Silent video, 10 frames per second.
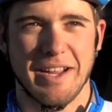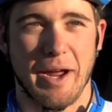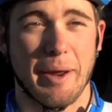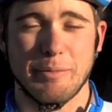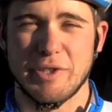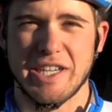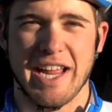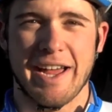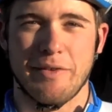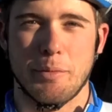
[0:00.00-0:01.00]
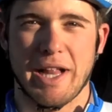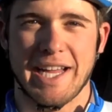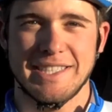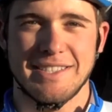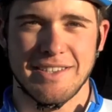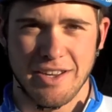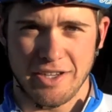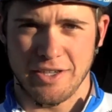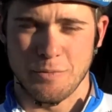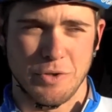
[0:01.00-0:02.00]
I'm gonna have a blast.
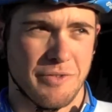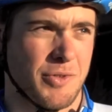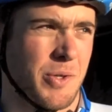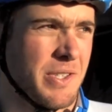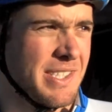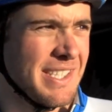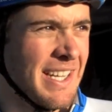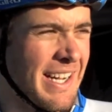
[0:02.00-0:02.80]
Knock on wood, of course.